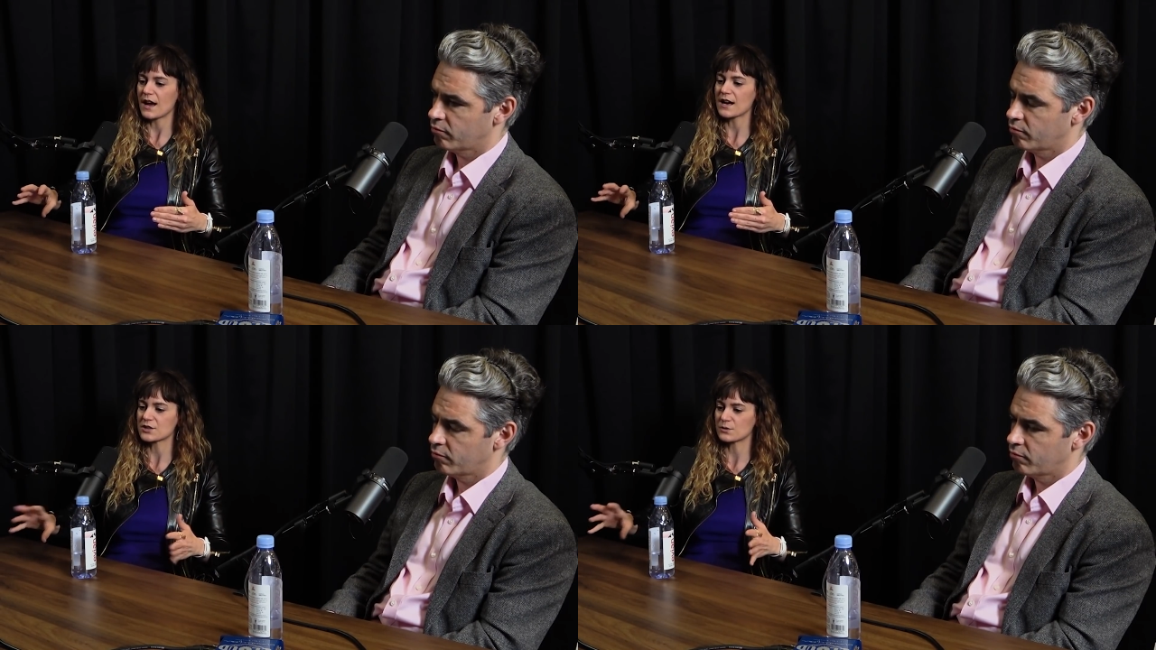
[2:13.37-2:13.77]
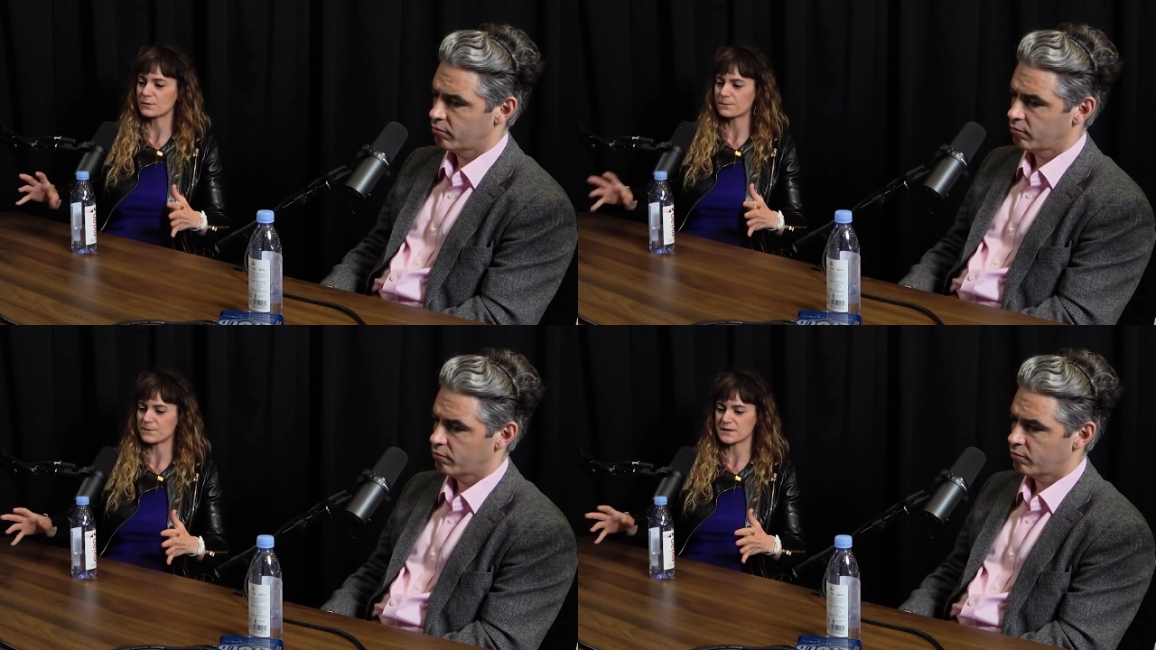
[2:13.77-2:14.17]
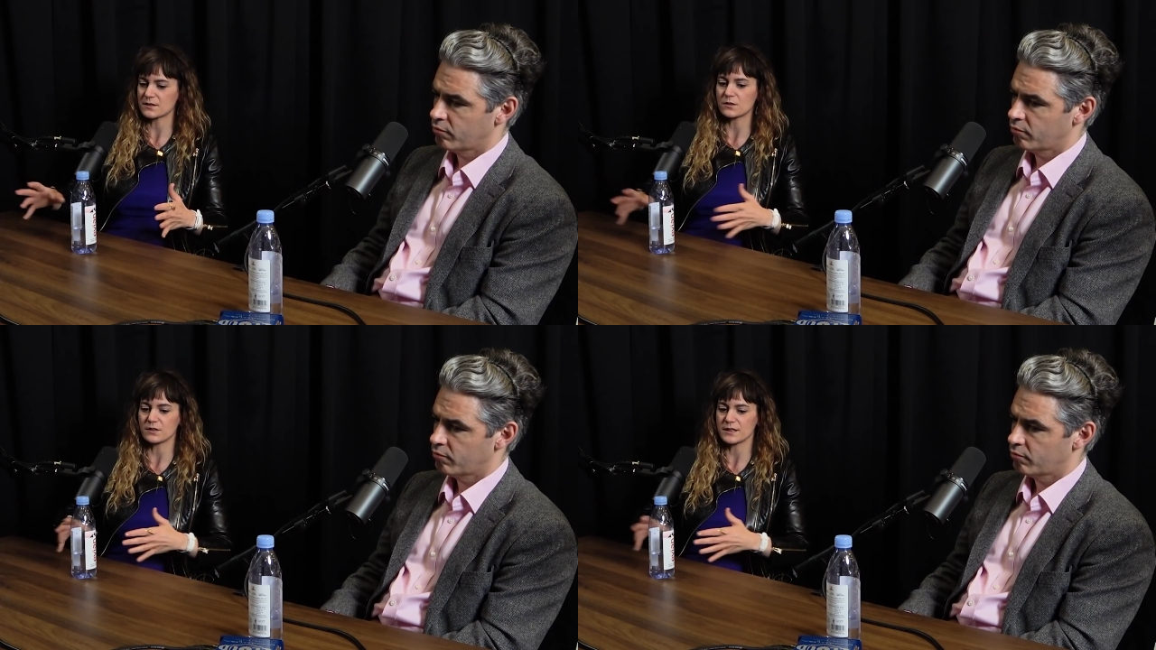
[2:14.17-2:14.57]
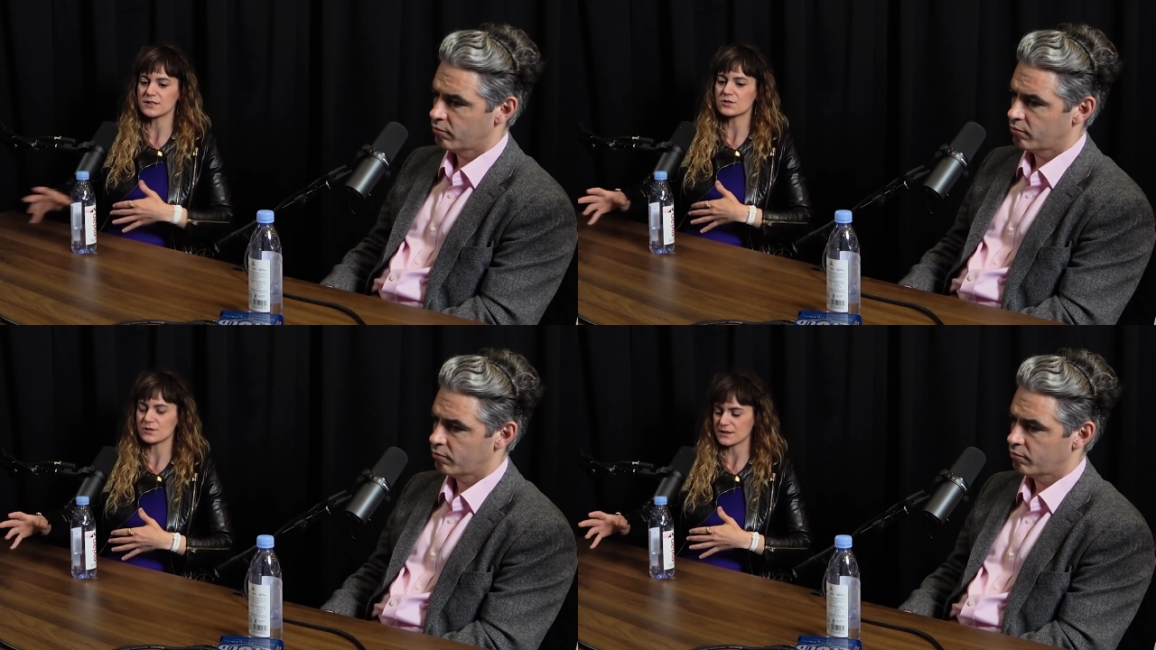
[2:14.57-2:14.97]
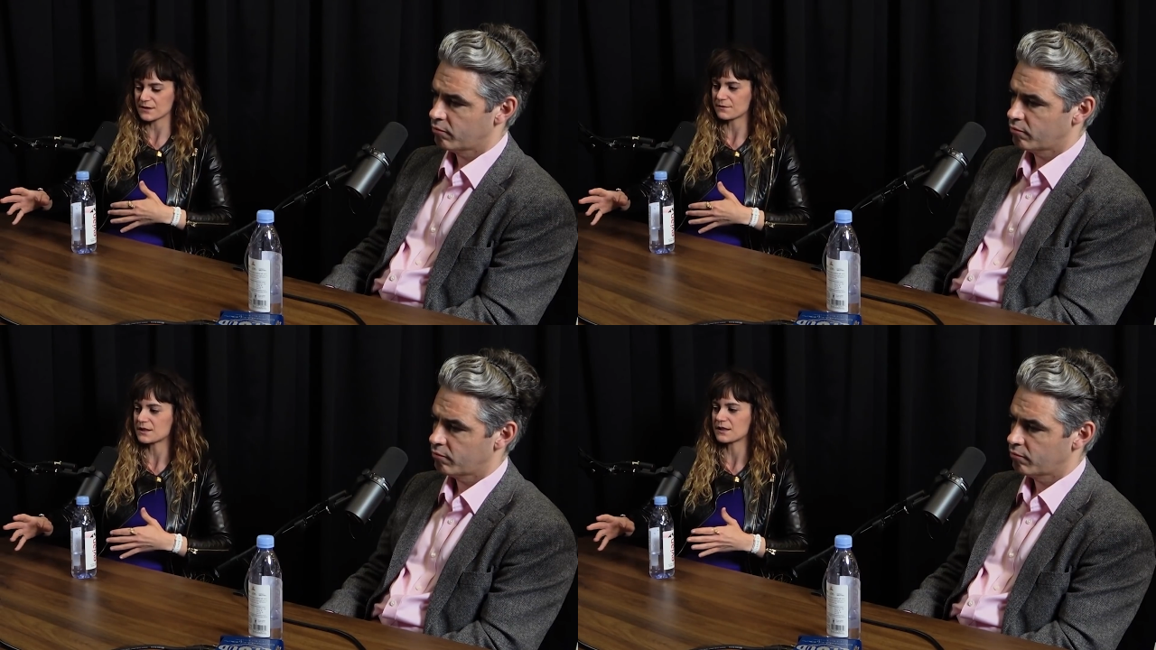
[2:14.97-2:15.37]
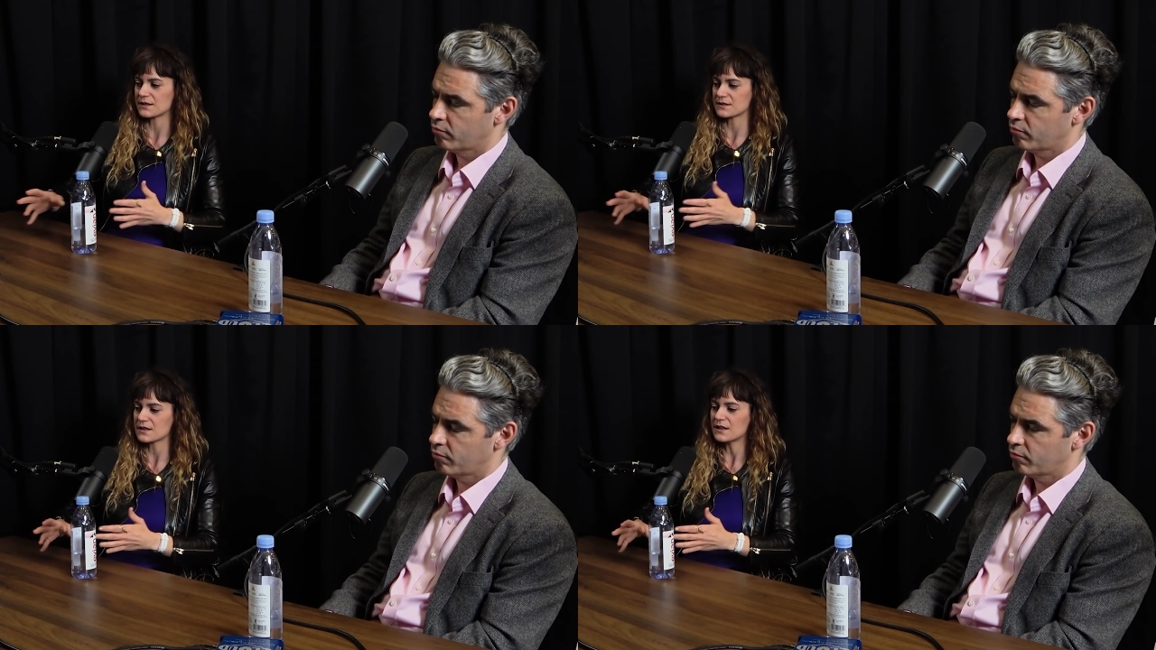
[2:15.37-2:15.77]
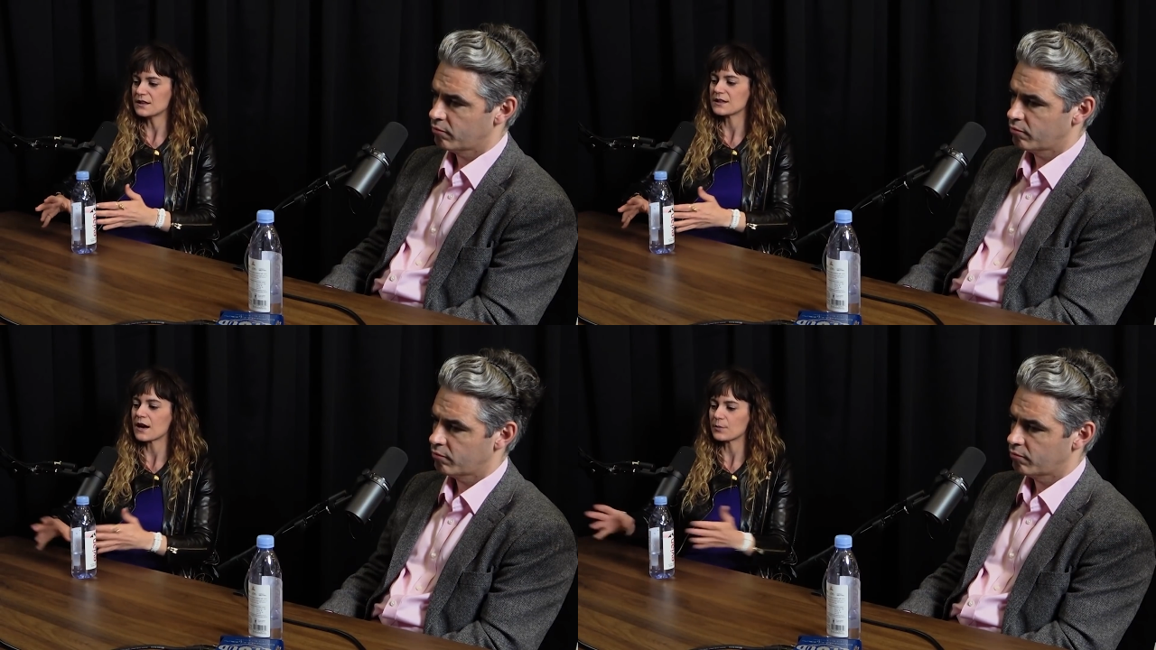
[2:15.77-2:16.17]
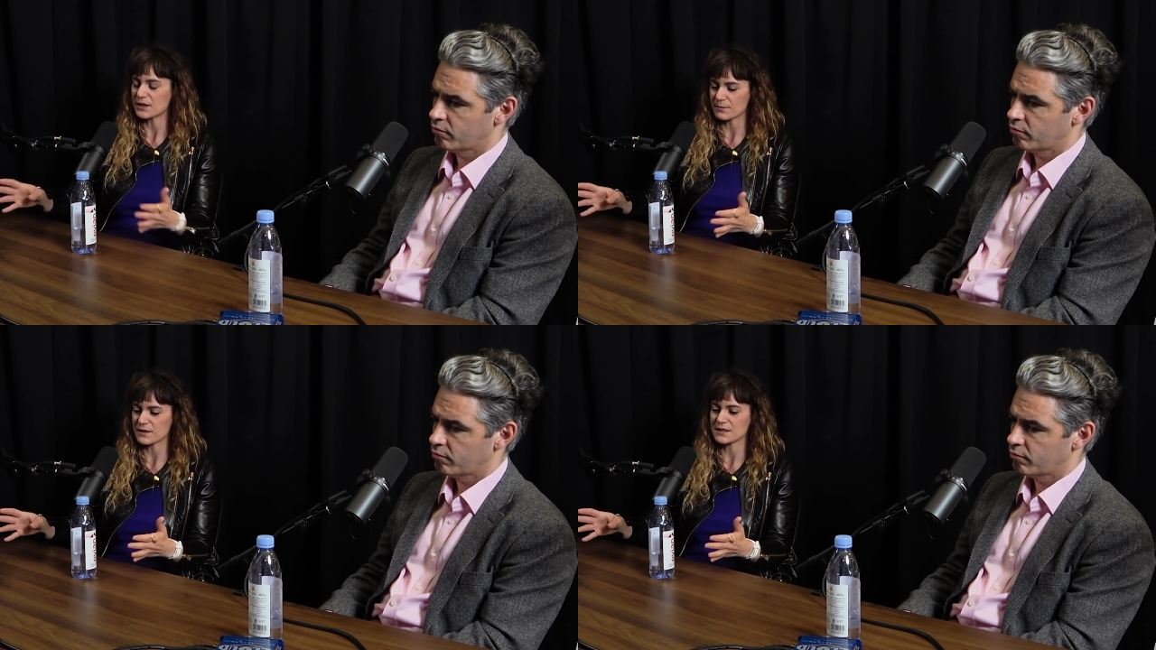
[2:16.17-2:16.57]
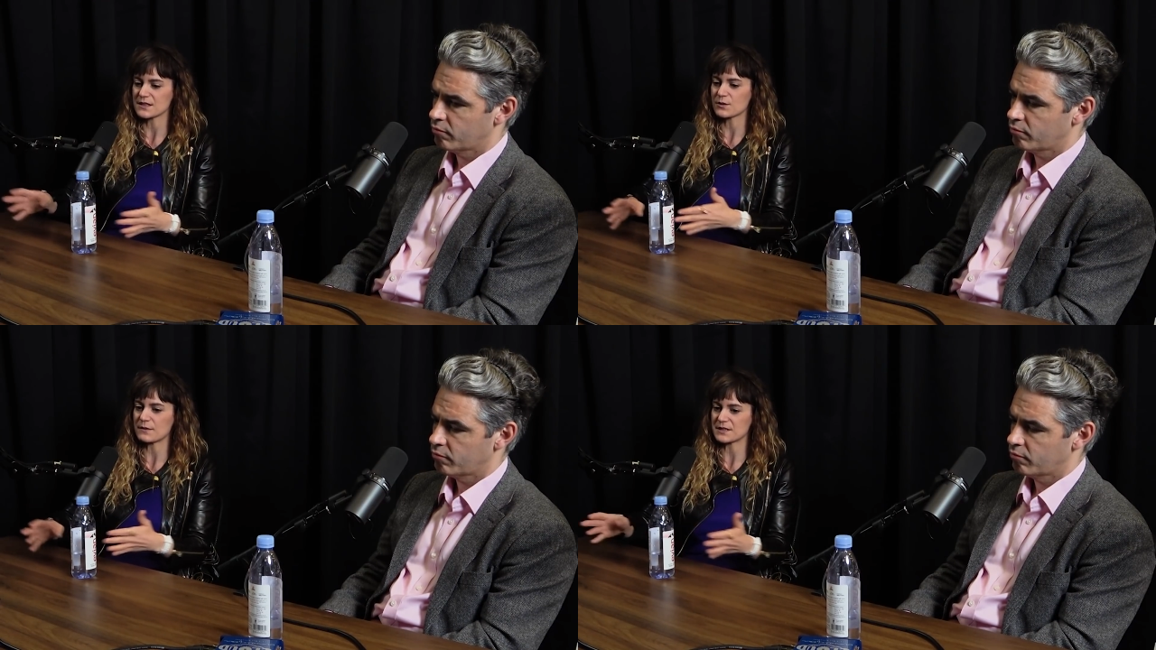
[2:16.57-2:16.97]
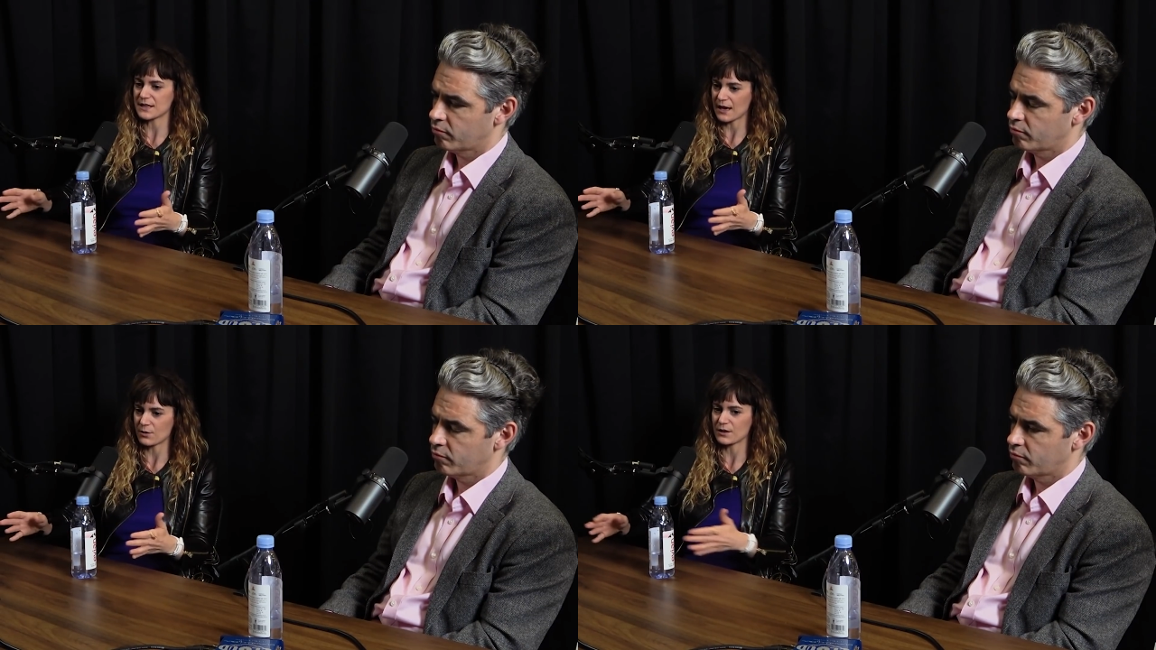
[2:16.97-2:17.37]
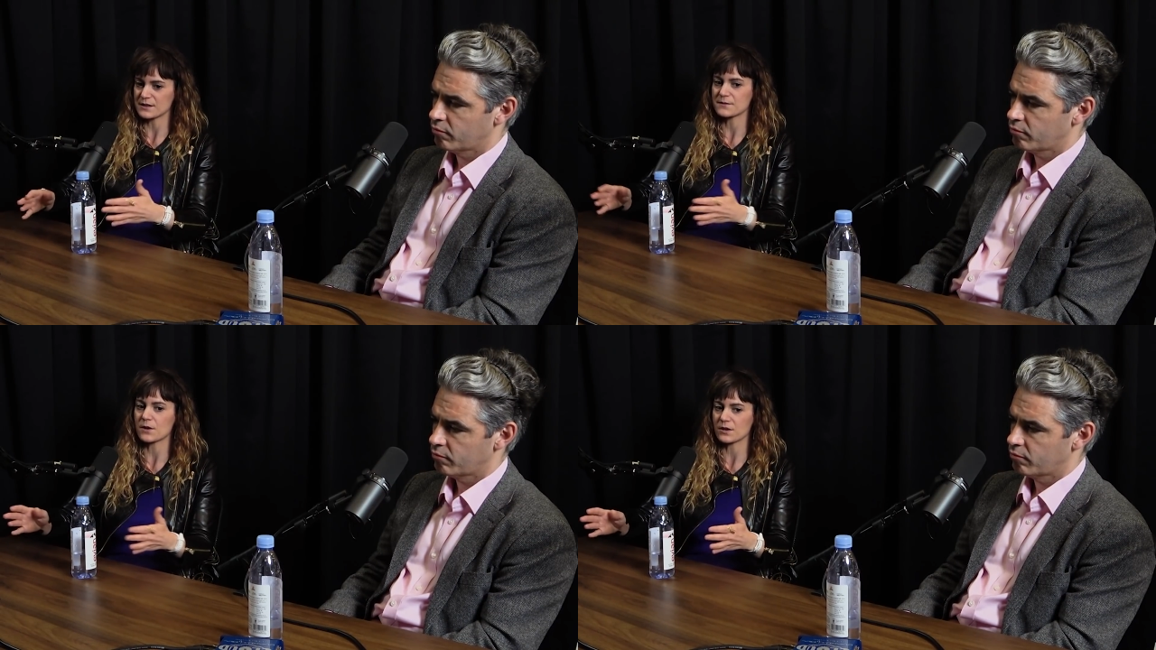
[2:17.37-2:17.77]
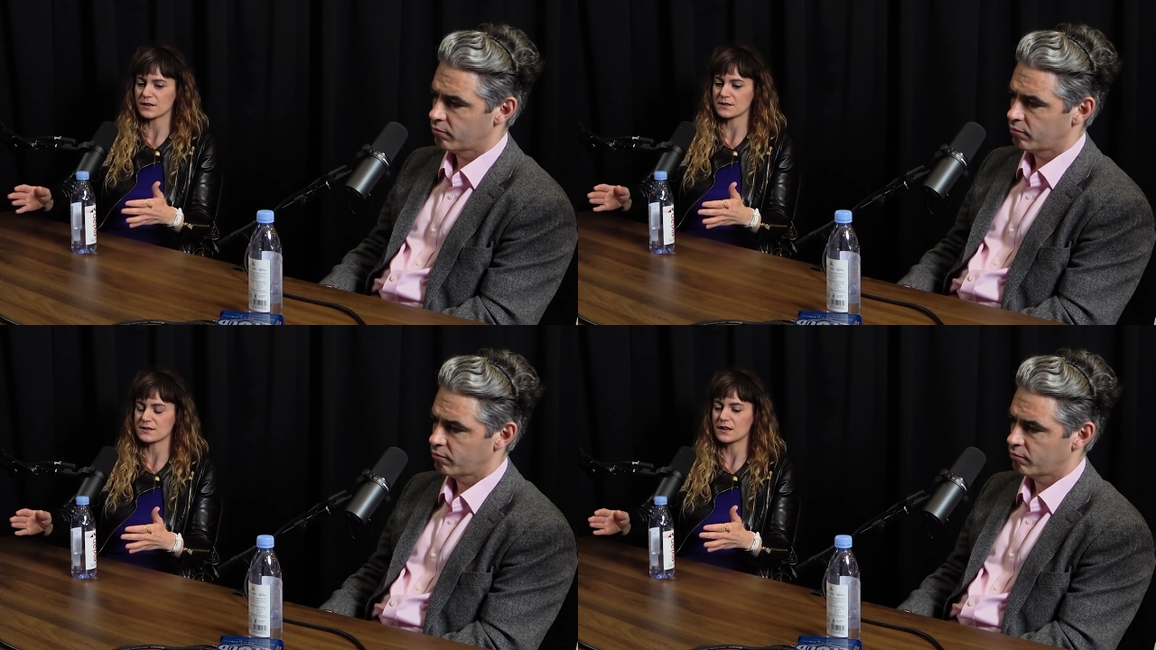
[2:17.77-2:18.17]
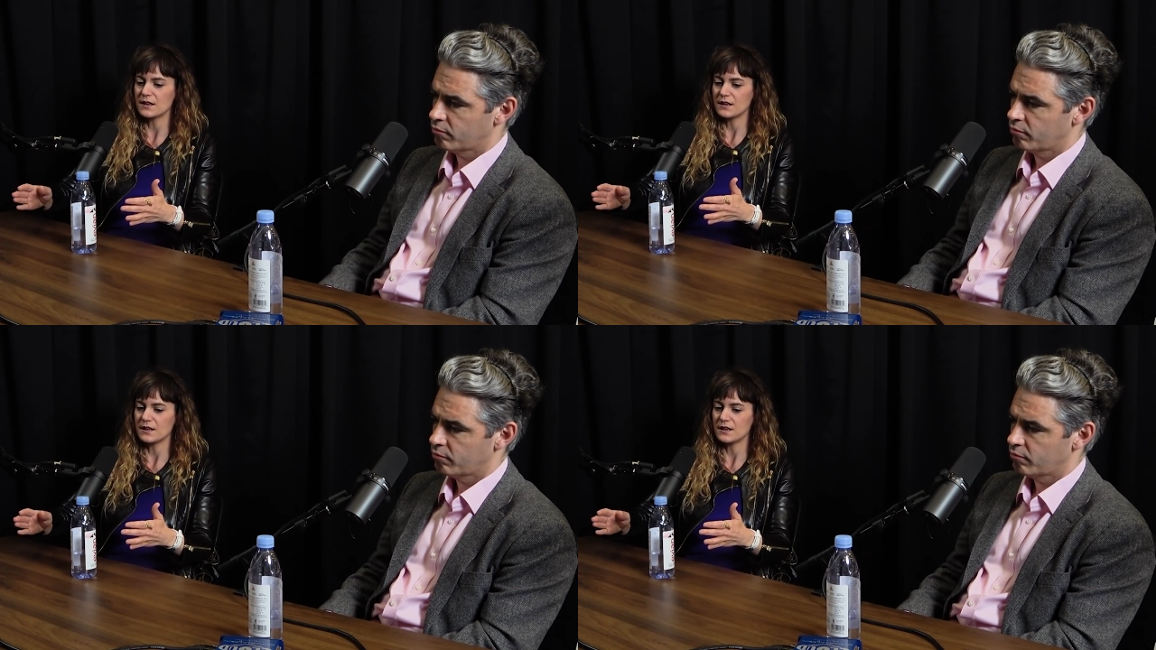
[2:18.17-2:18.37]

Speaker 1: actual physical histories of things now become things that you have to count as far as